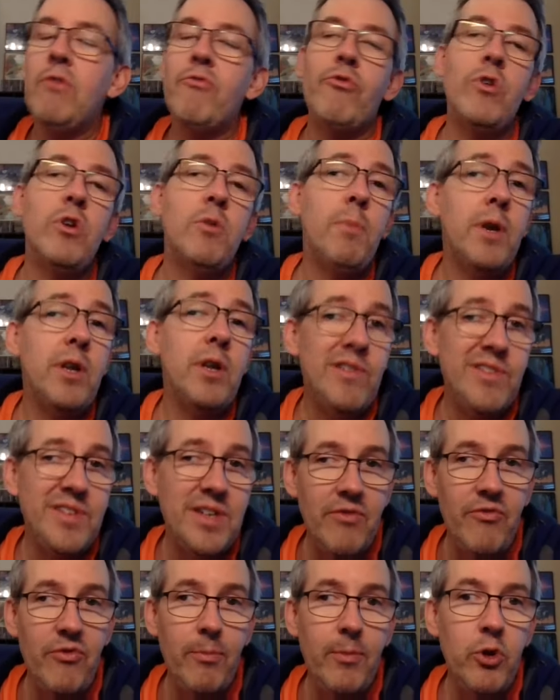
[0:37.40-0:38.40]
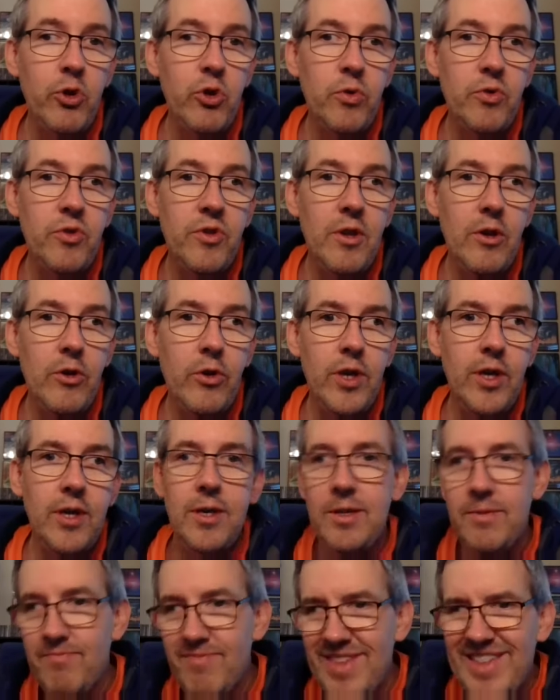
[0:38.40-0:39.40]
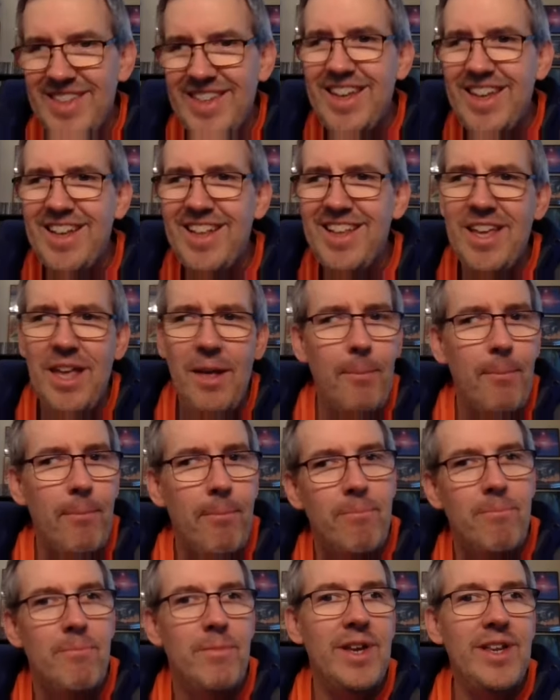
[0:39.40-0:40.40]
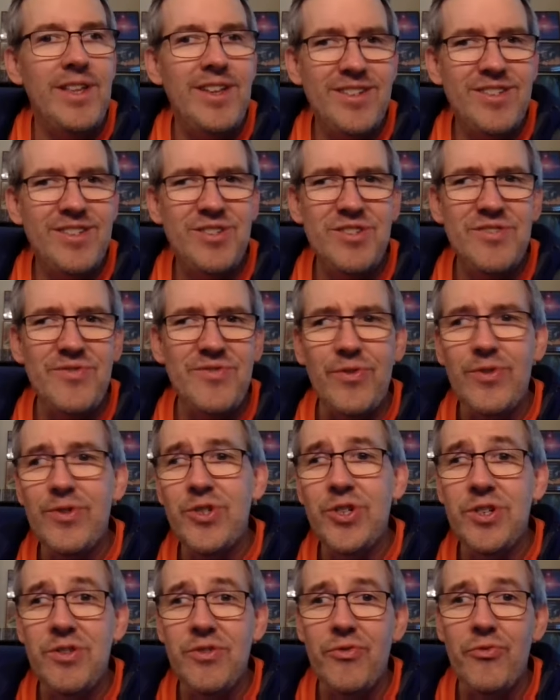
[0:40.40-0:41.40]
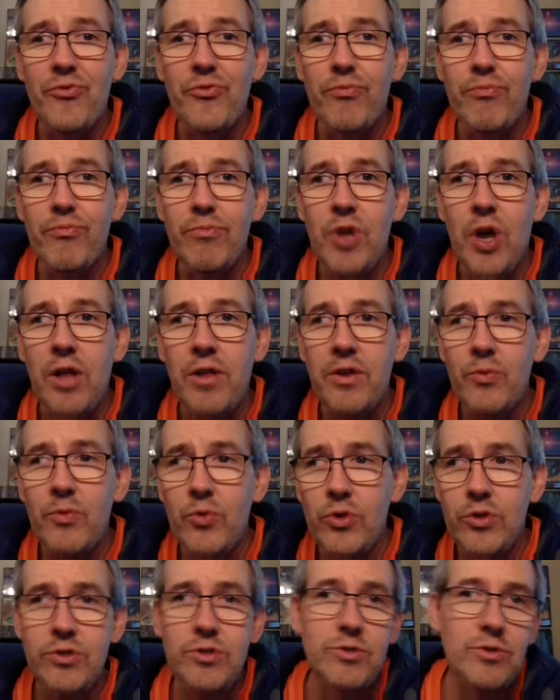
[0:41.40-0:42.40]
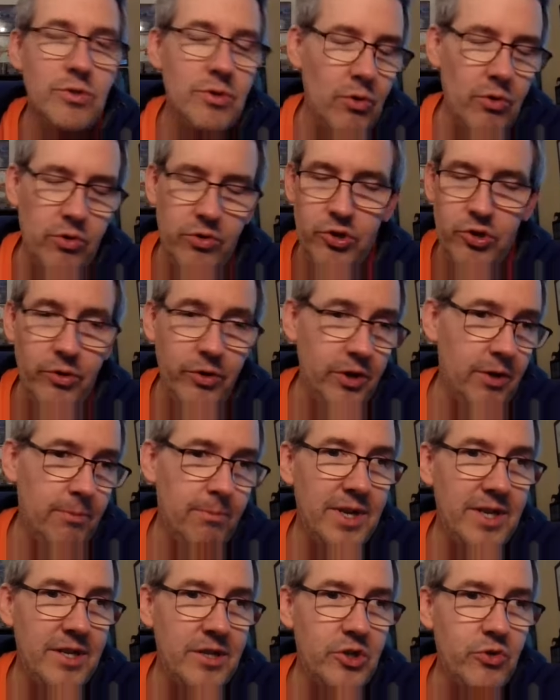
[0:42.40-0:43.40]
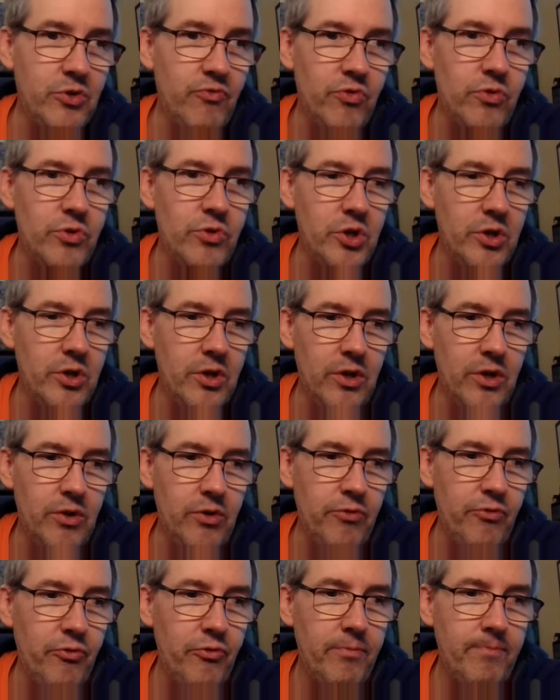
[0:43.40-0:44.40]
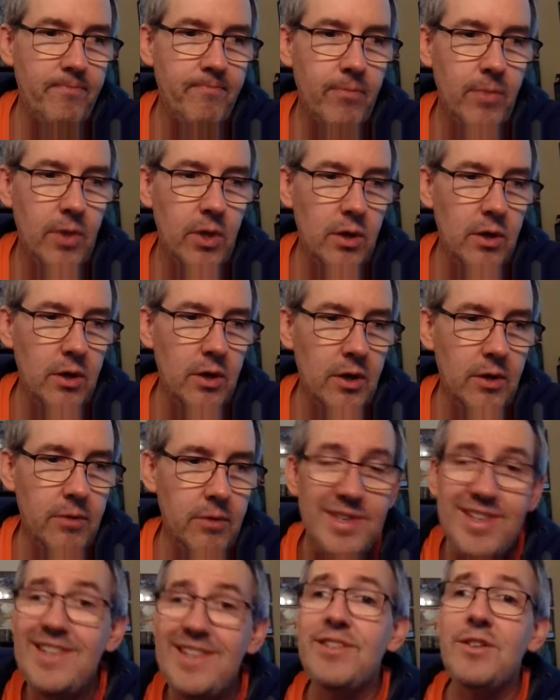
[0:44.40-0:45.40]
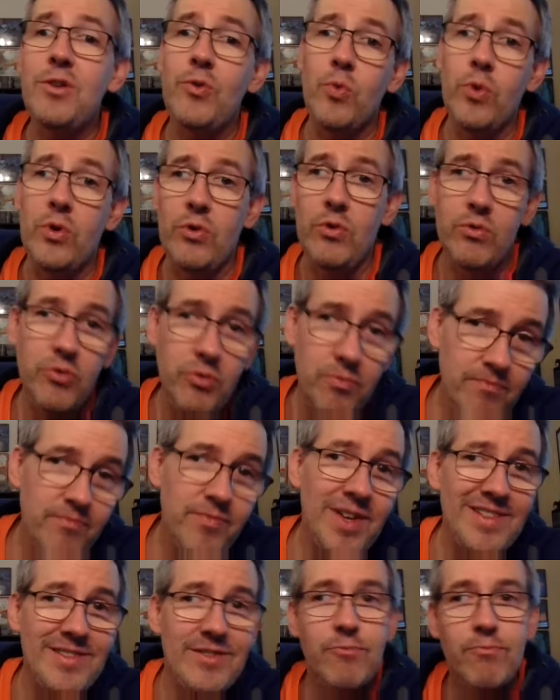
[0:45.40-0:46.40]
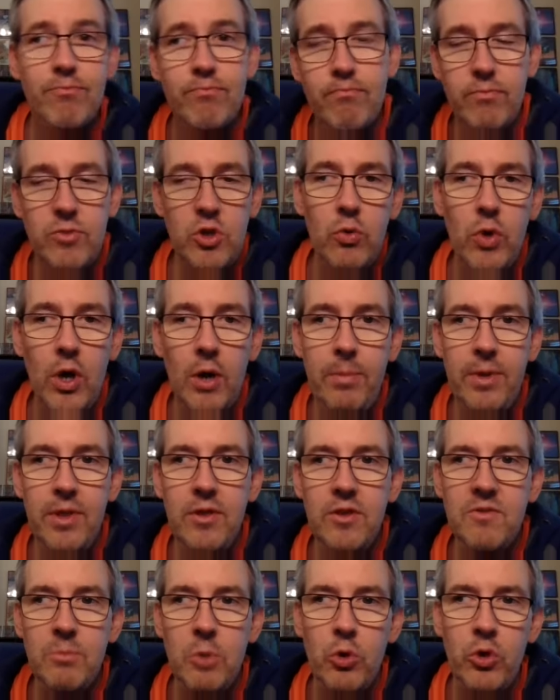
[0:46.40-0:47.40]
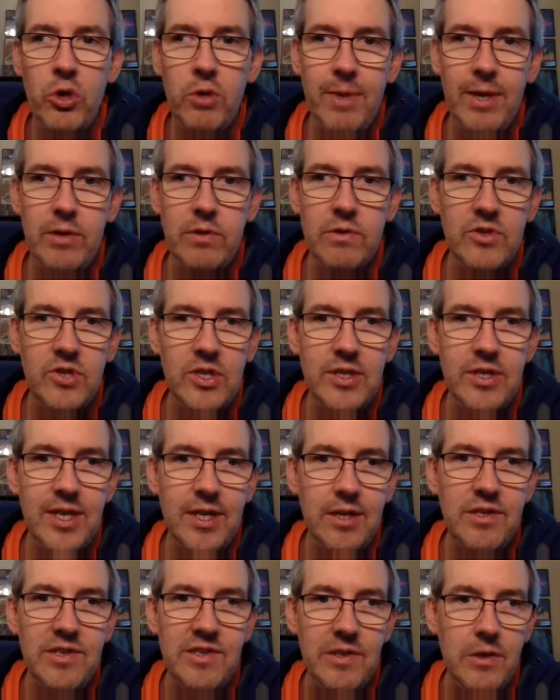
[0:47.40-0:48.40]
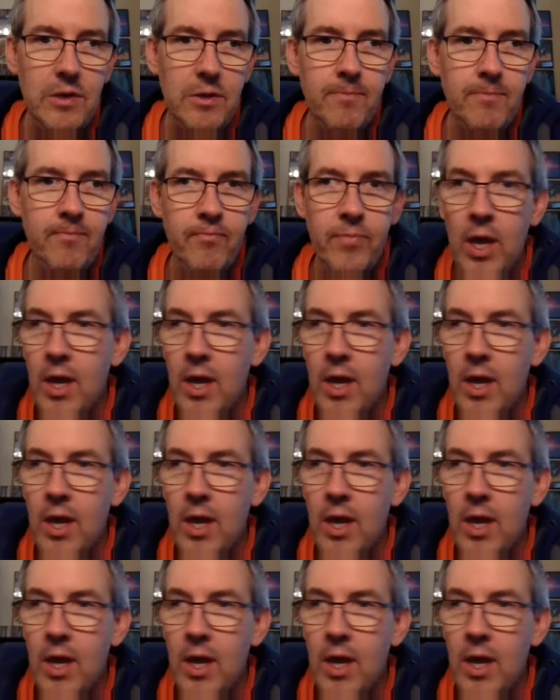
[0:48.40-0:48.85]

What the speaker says: For anybody who's not familiar with the area, it's kind of like a miniature version of Dollywood, or sorry, a miniature version of Disney World that's up in the Smoky Mountains in Tennessee.